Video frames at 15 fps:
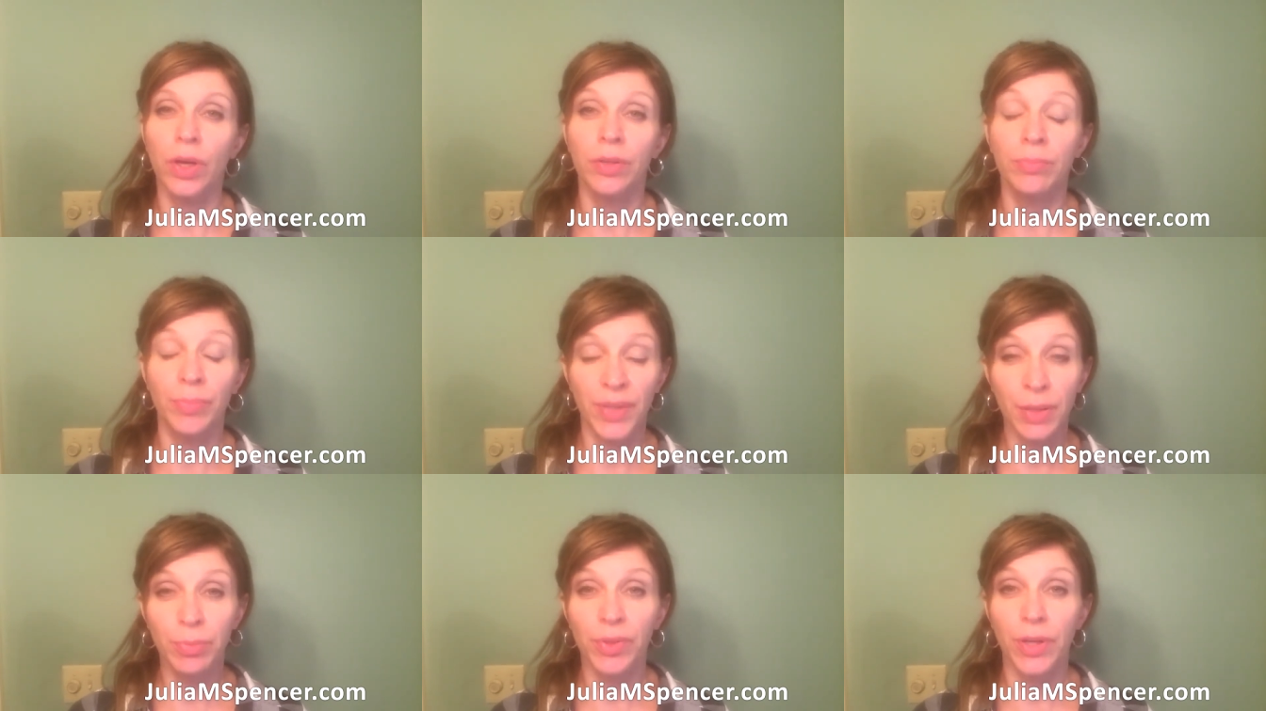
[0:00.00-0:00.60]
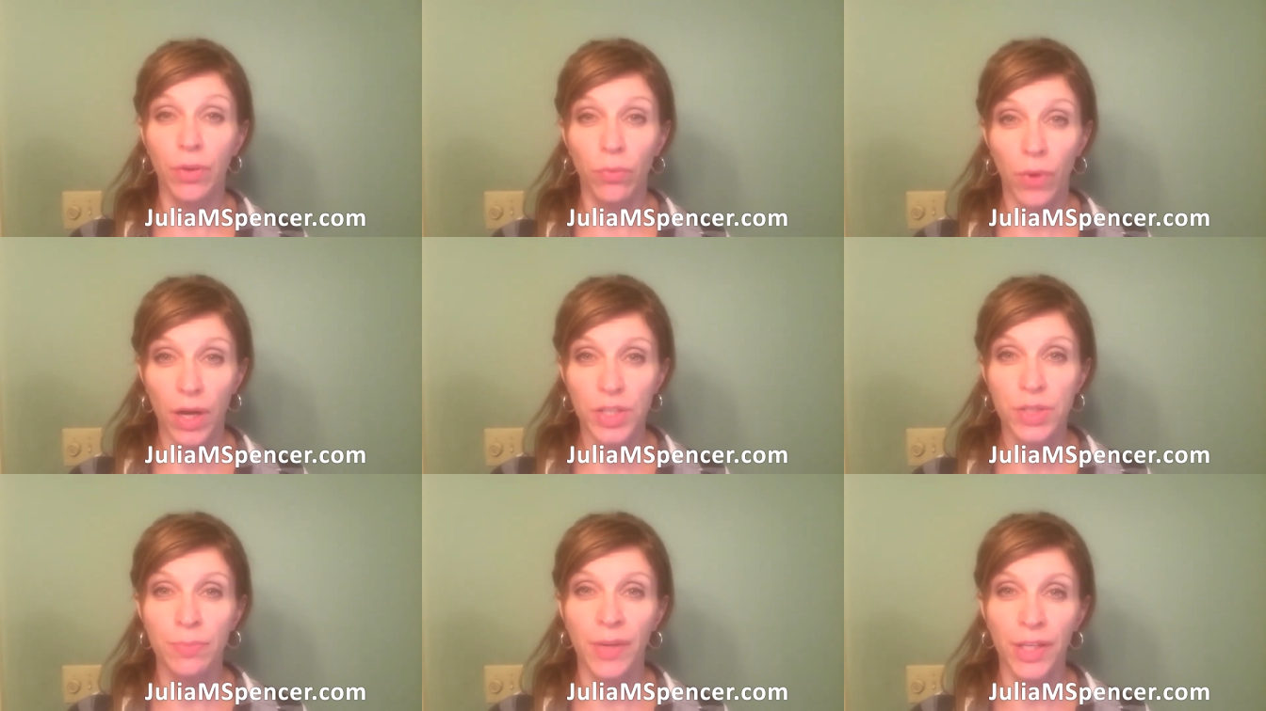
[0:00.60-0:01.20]
and people that
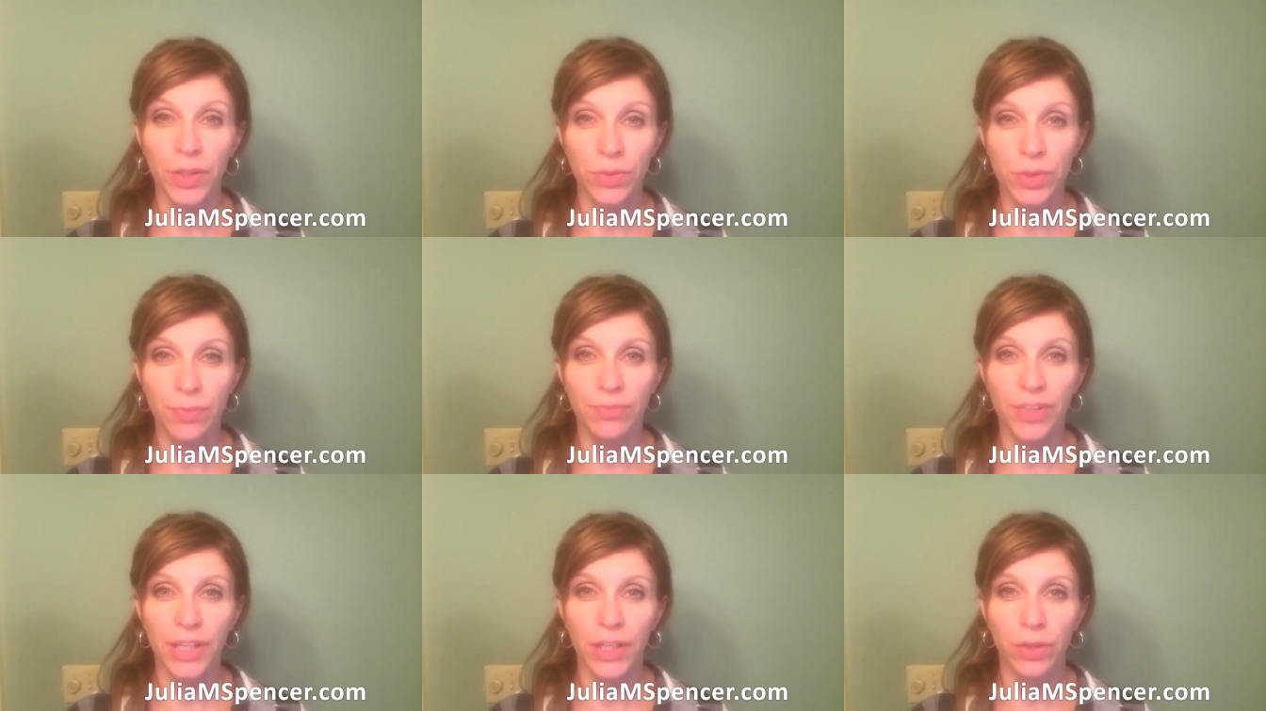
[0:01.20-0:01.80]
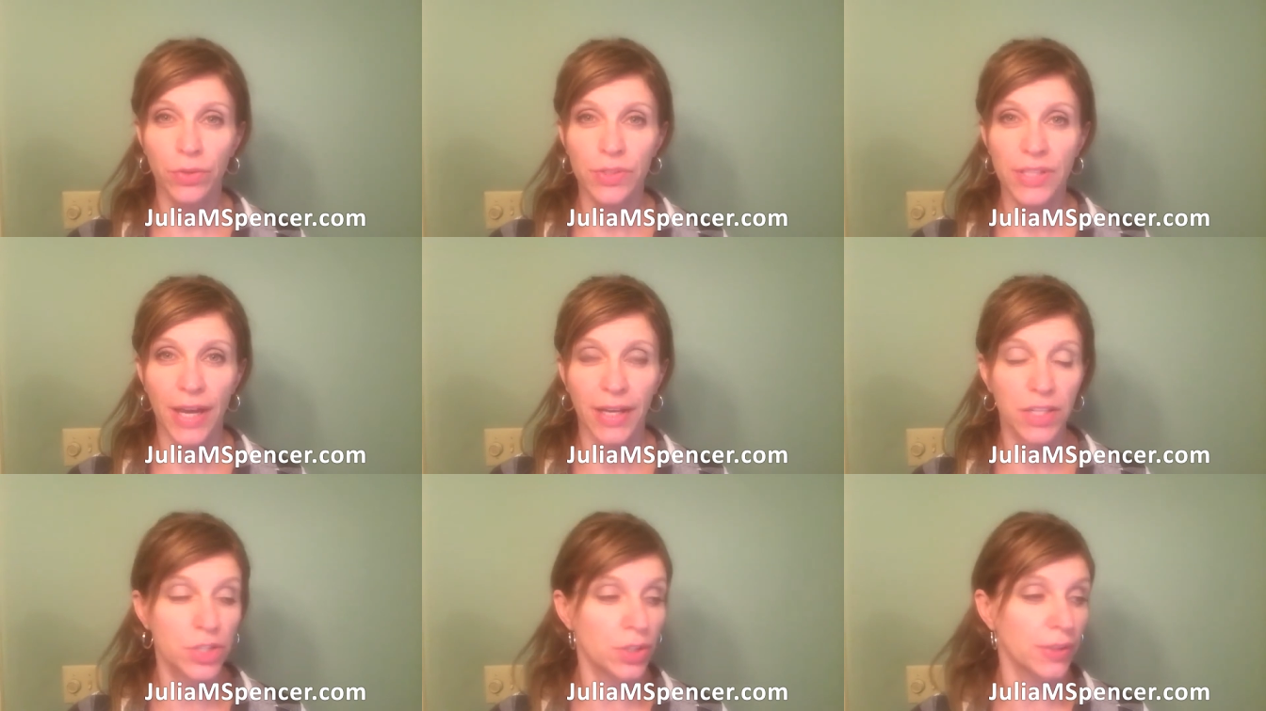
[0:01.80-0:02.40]
watch my YouTube videos
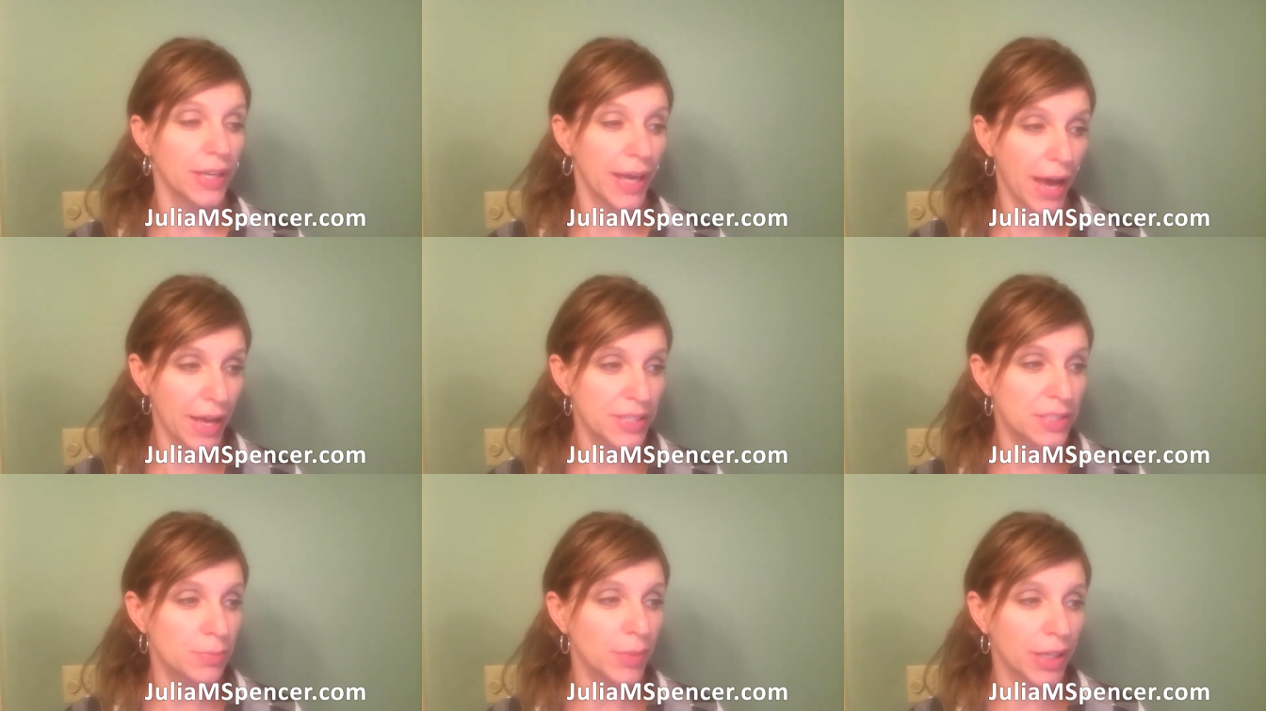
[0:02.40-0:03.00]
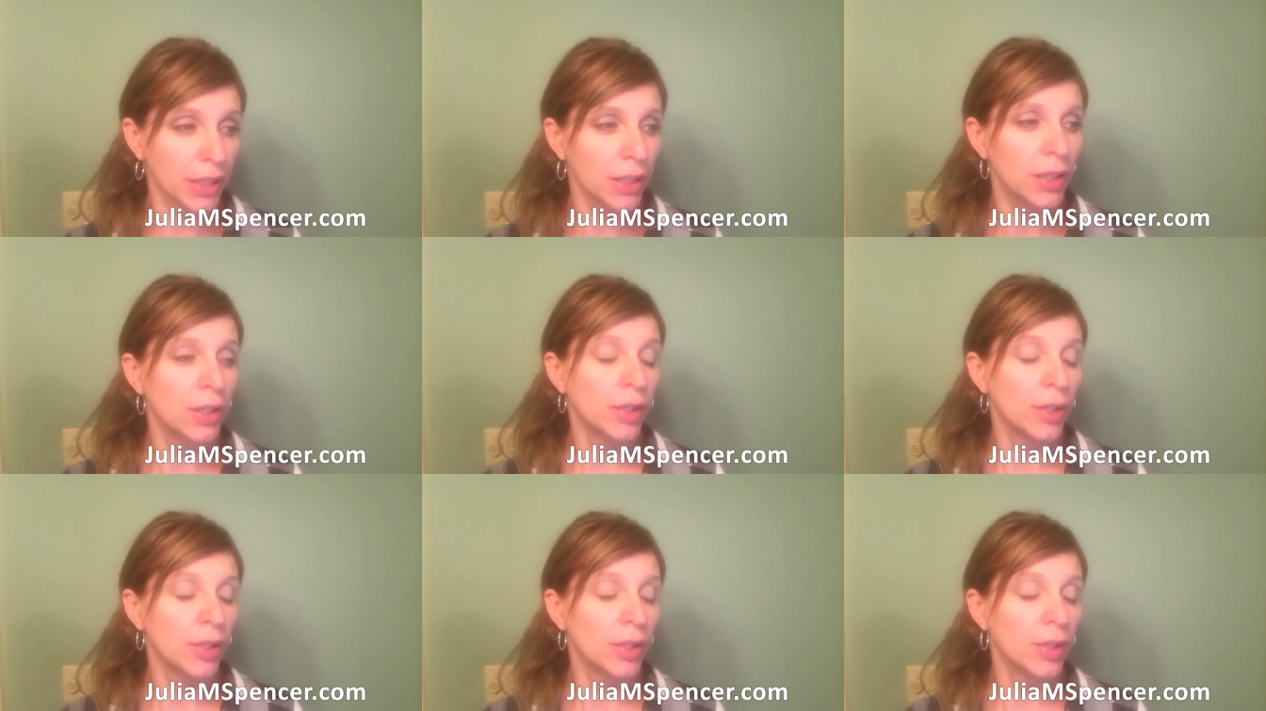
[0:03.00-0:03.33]
actually asked me